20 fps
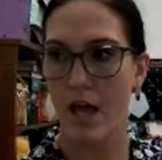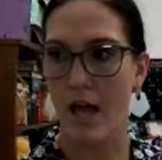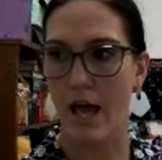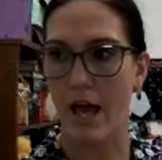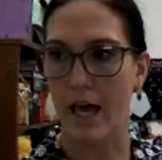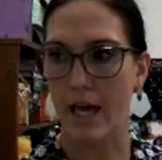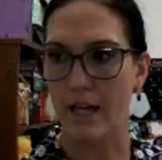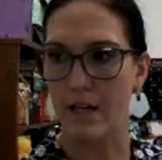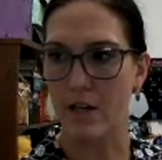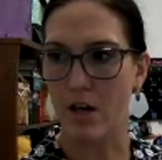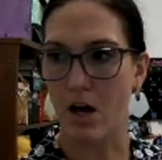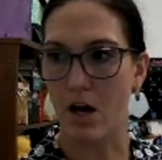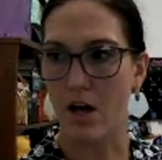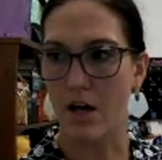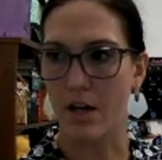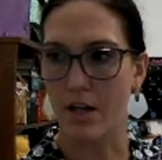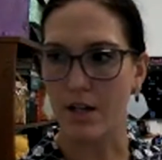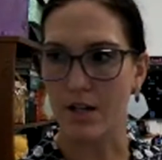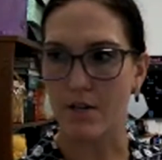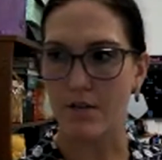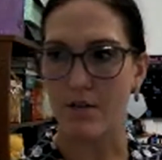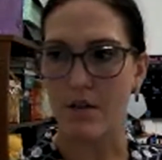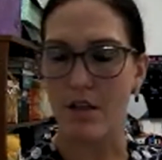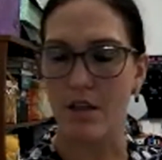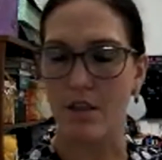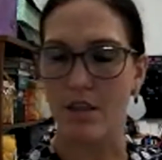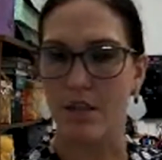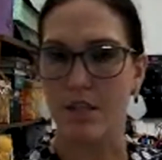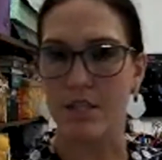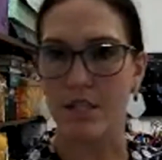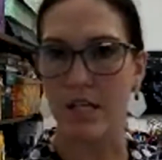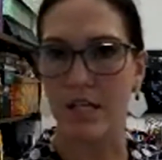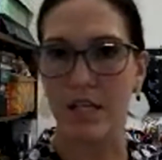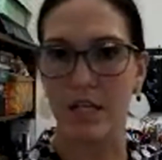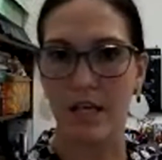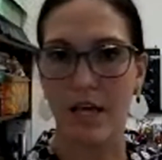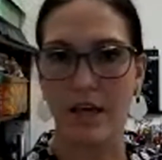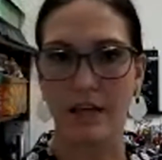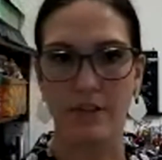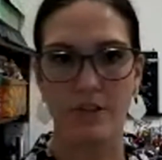And on the
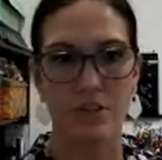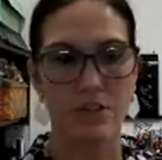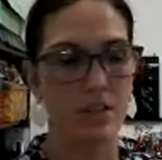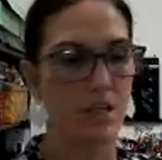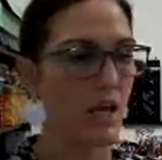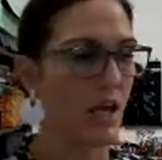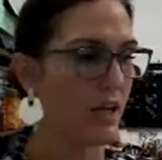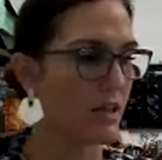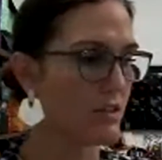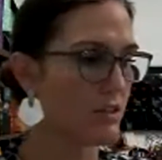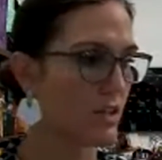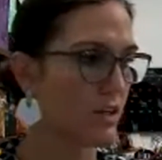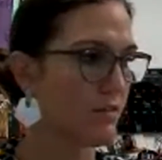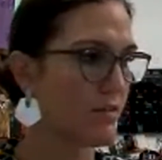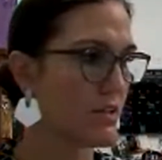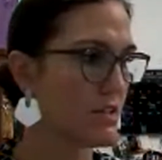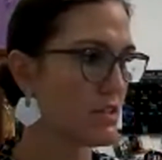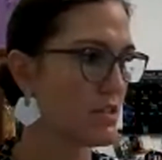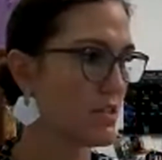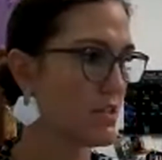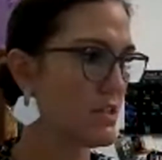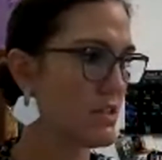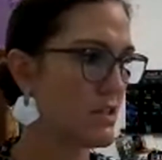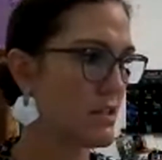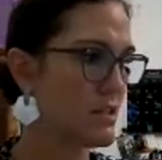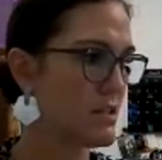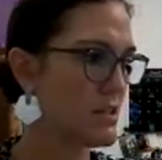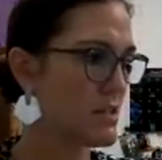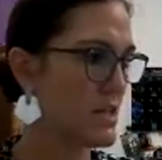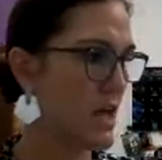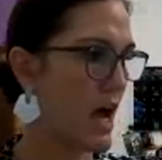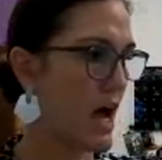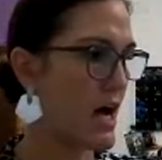TDHCA services,